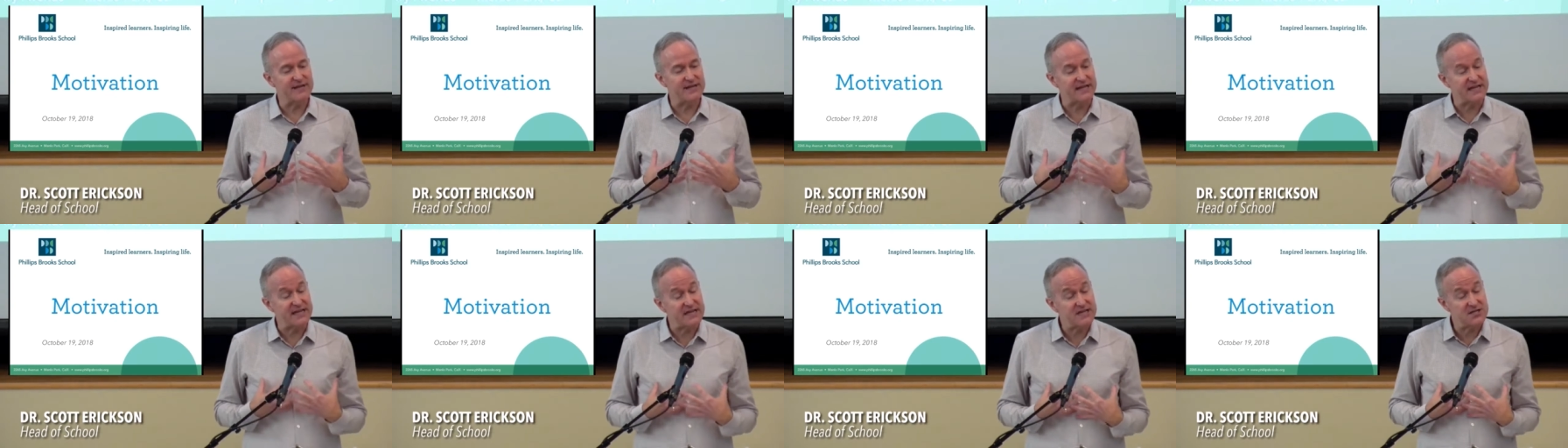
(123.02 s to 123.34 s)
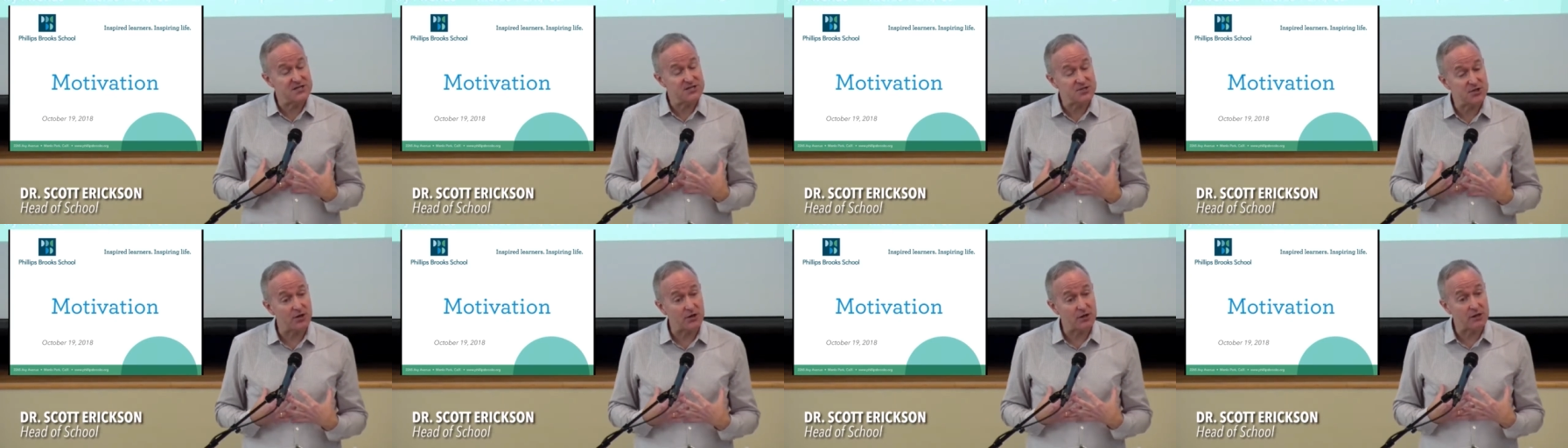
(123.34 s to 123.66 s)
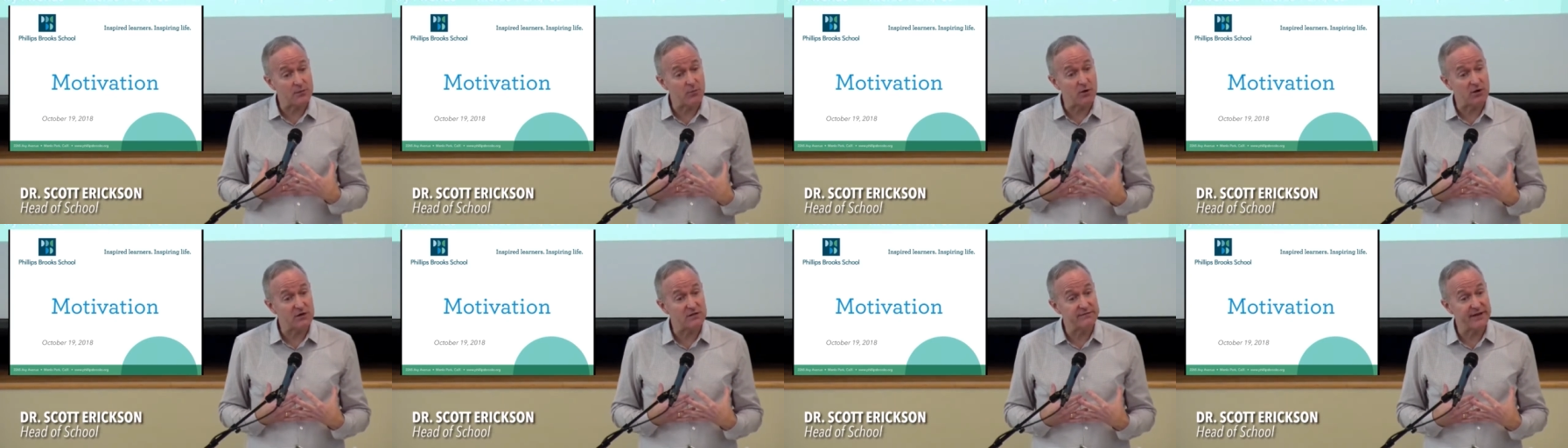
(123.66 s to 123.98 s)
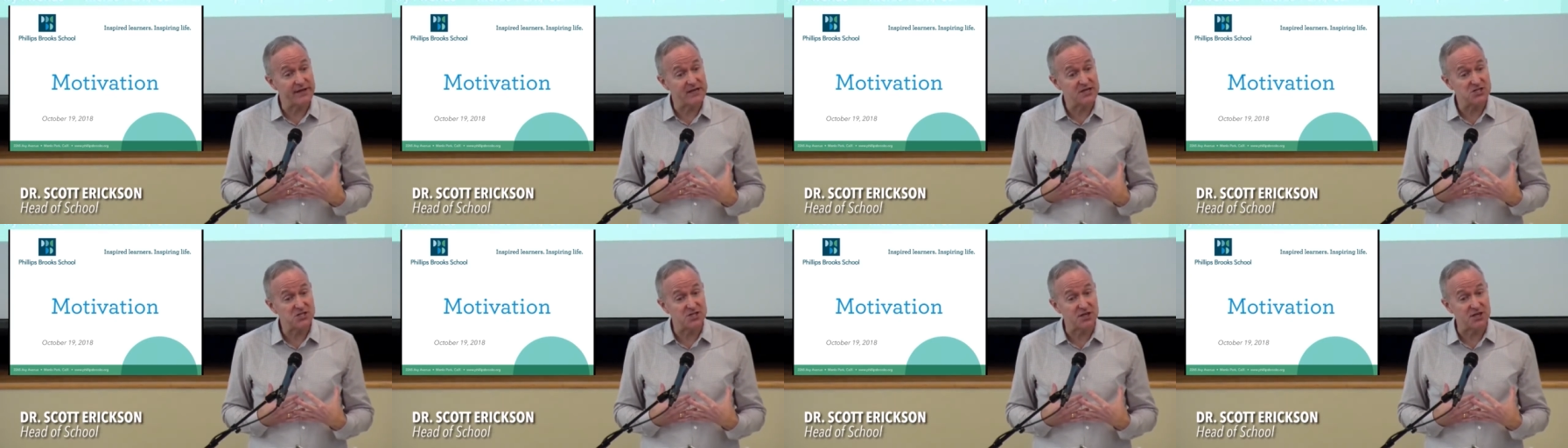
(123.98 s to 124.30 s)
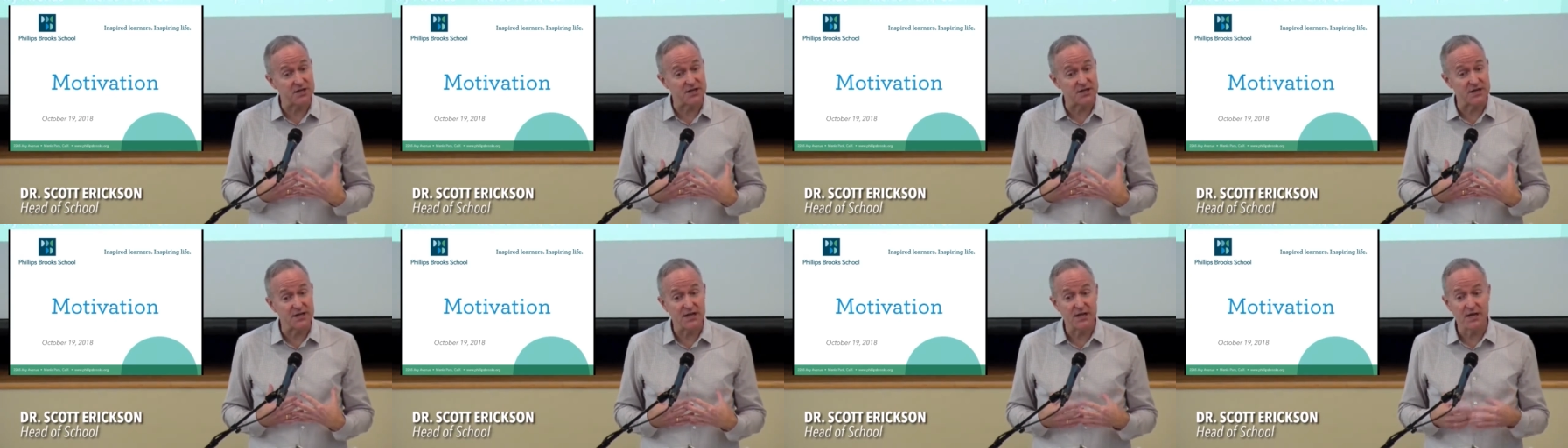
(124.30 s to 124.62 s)
an internal
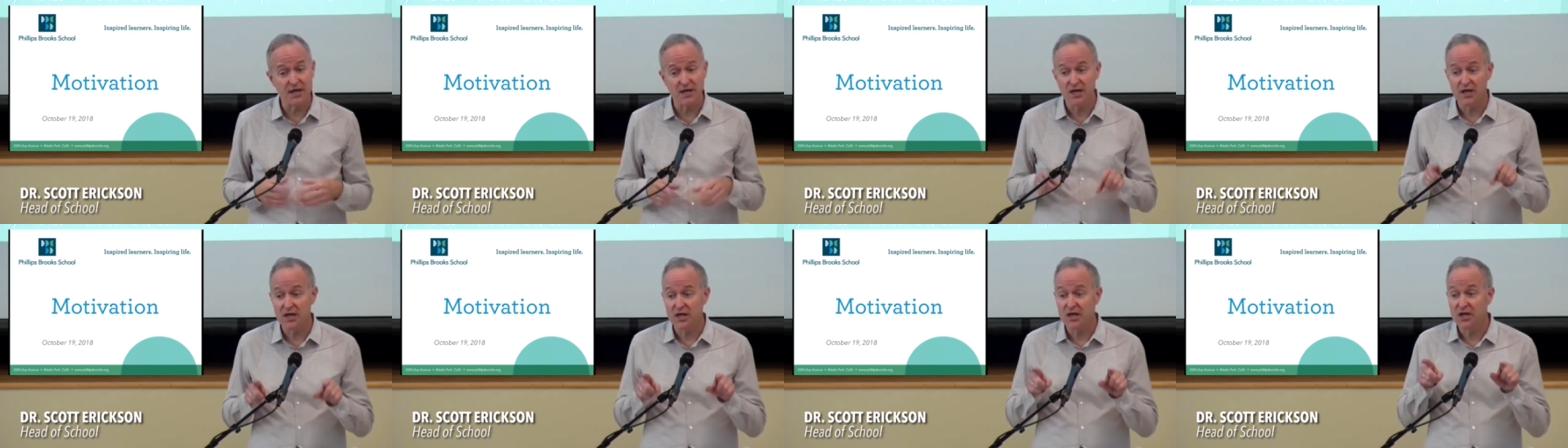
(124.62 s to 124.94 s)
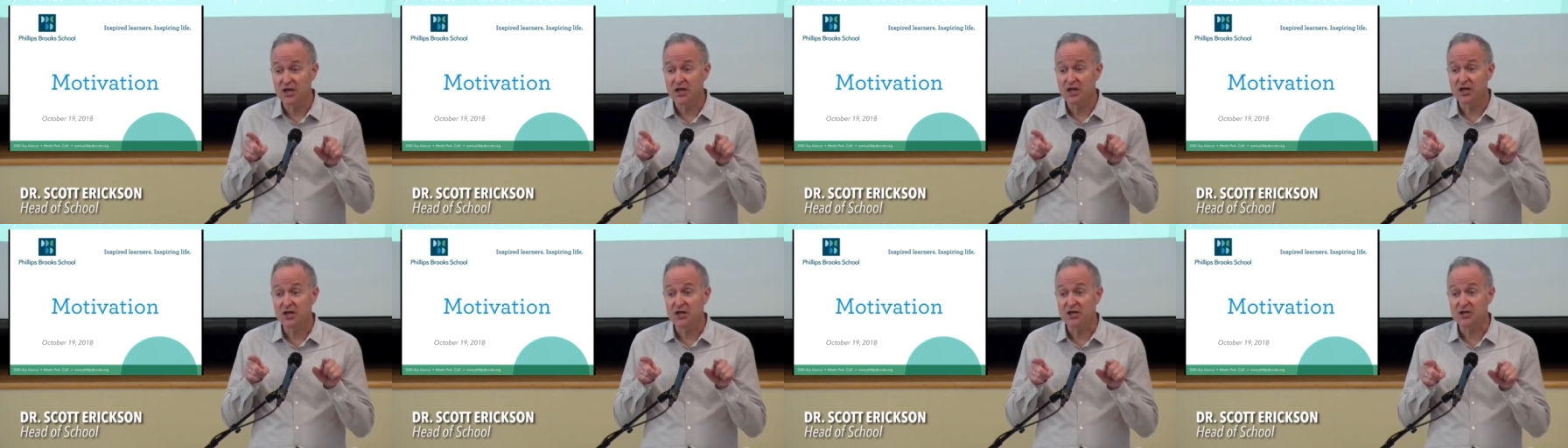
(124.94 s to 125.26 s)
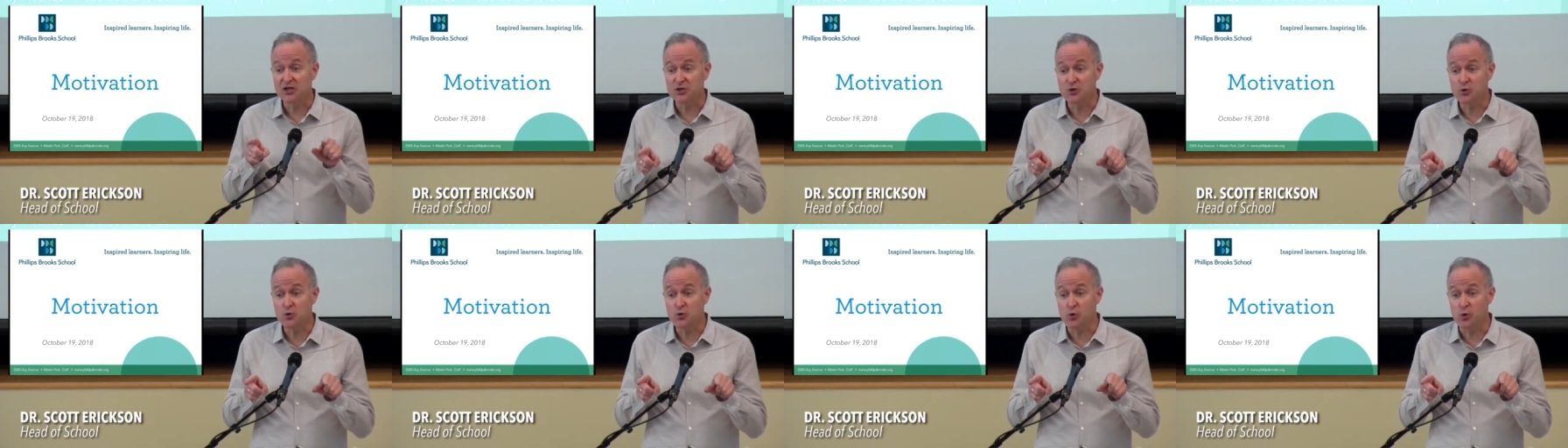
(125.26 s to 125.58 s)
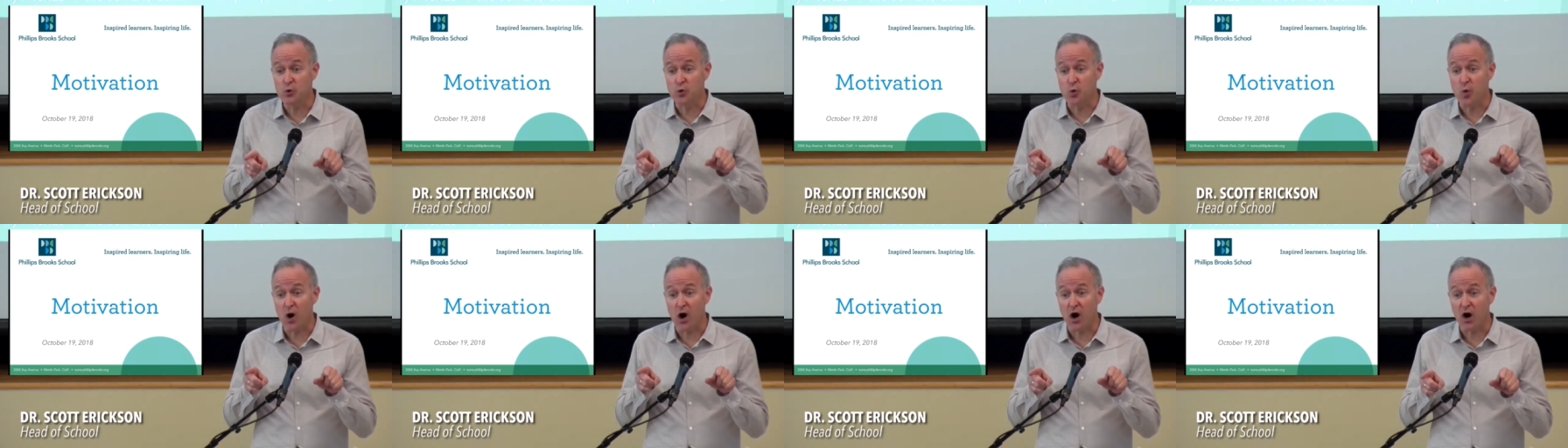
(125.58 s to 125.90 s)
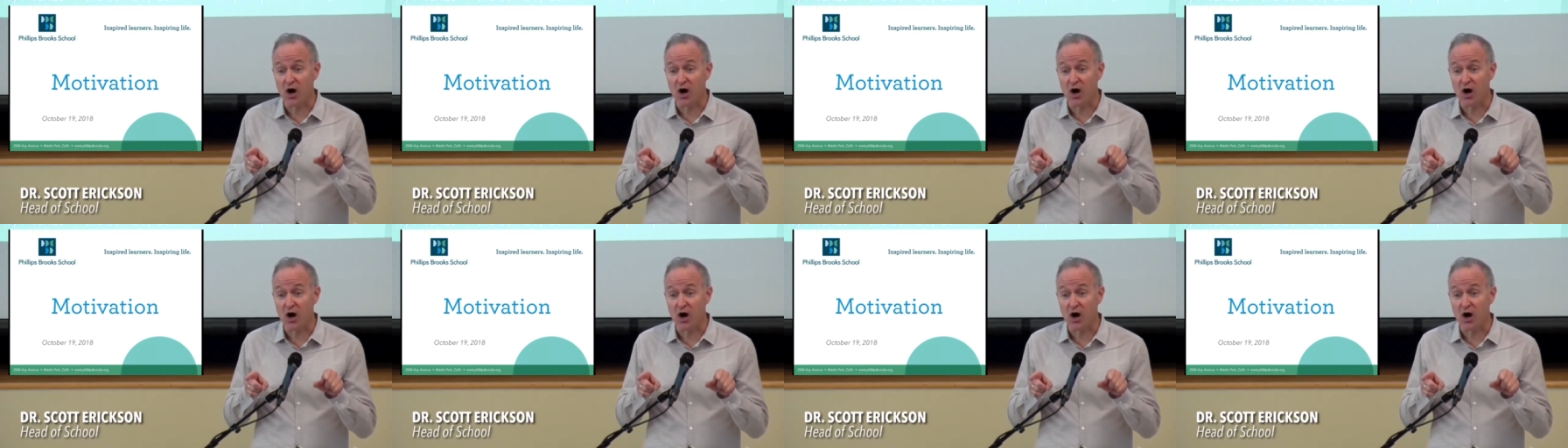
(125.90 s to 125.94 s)
motivation, you